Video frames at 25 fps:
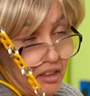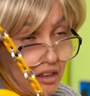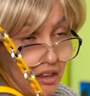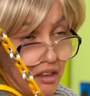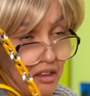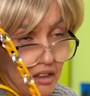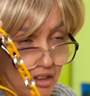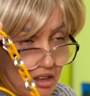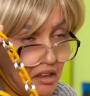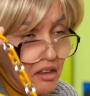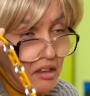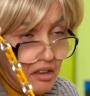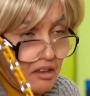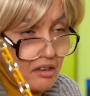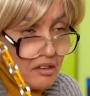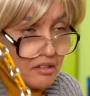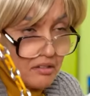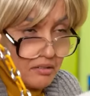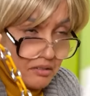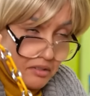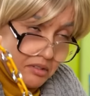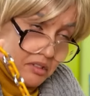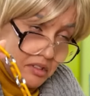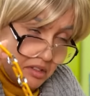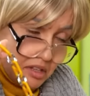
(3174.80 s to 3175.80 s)
my
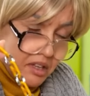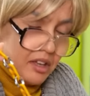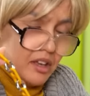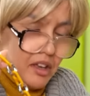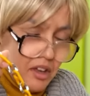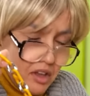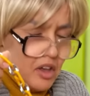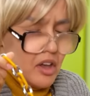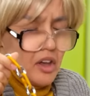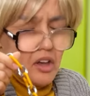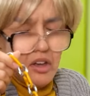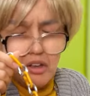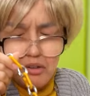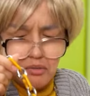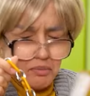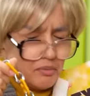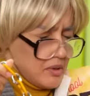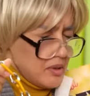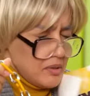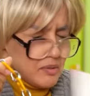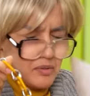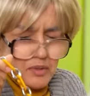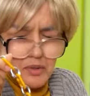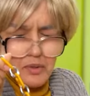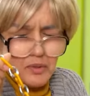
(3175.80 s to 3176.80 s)
granddaughter left her bag.
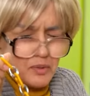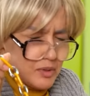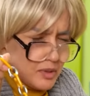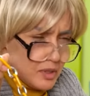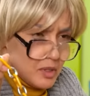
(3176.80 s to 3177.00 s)
Can I